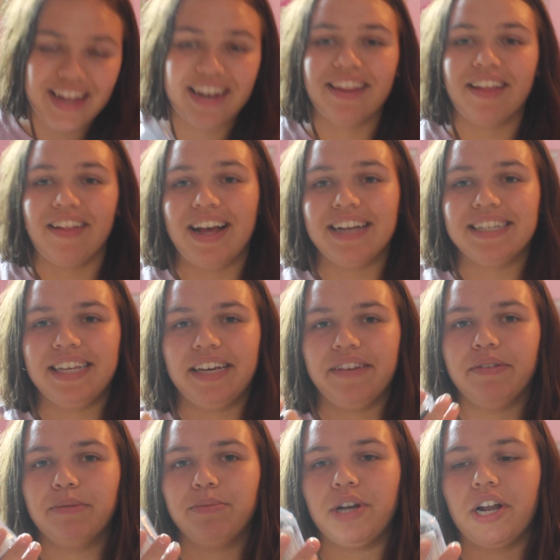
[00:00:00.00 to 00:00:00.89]
then the last
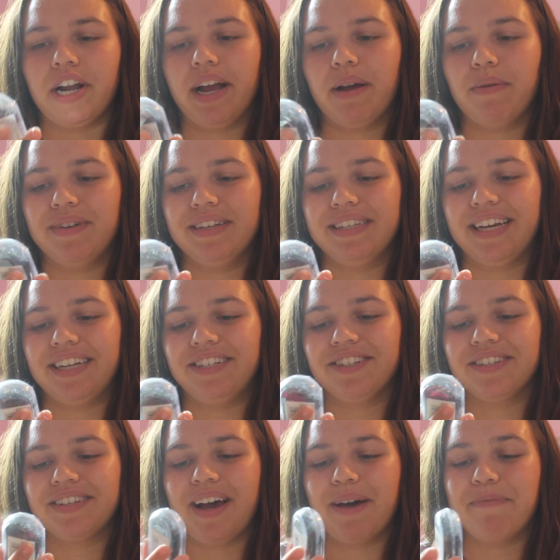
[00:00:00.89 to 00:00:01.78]
thing from Target was I
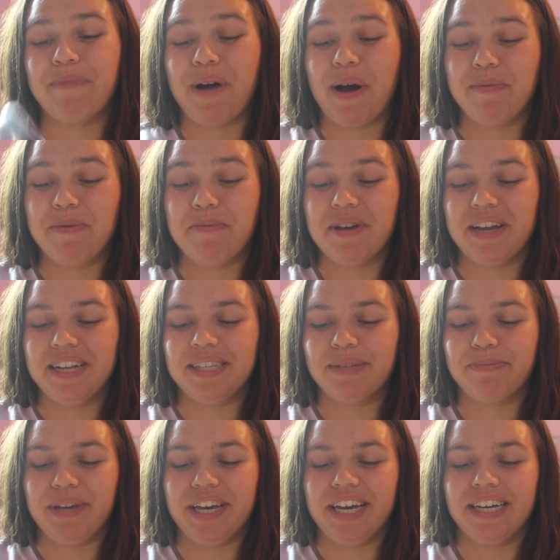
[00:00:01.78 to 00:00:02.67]
just got bobby
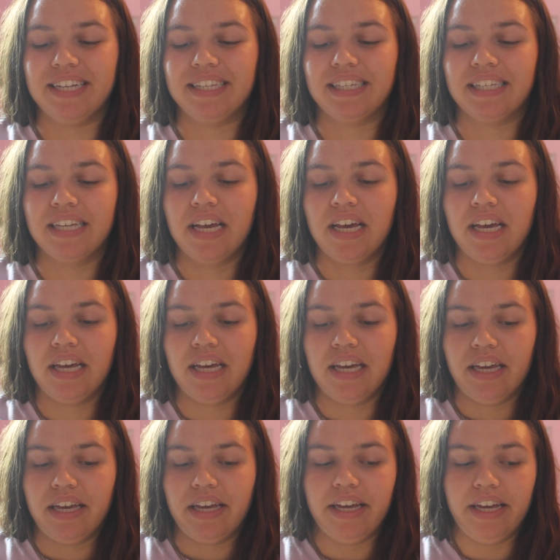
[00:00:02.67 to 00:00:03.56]
pins because,
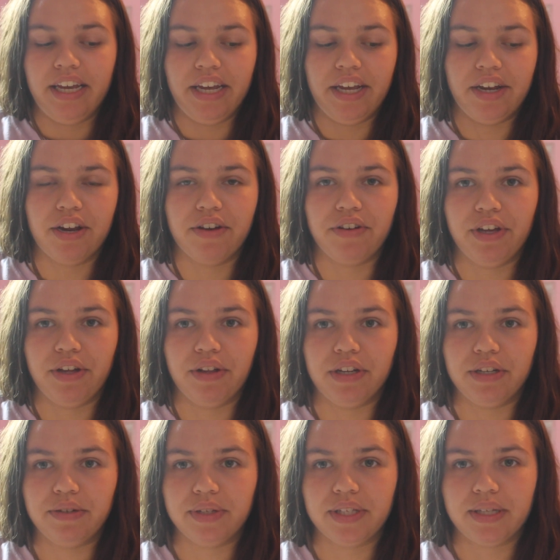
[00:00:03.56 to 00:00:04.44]
you know, you
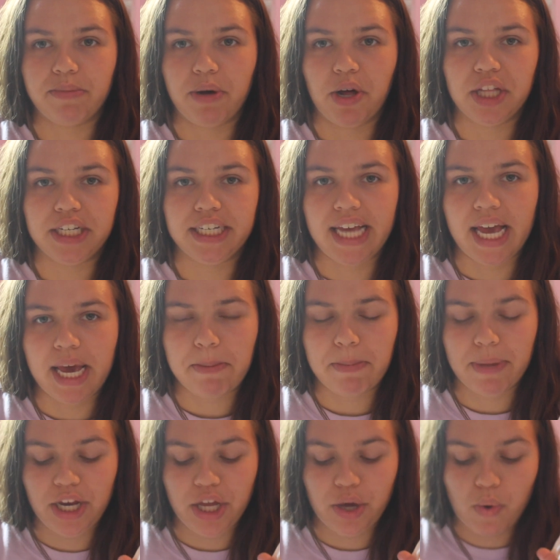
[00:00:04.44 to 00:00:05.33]
lose them all the
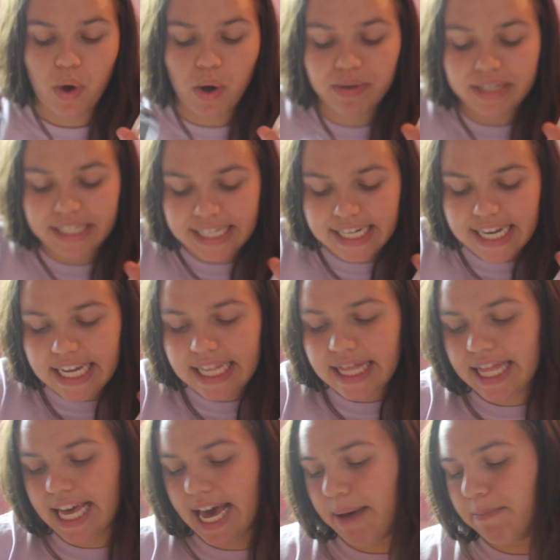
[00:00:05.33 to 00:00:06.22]
time and you always need
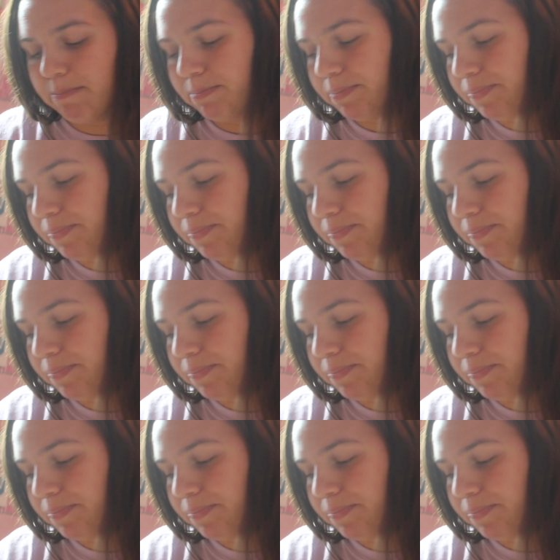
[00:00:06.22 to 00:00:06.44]
them.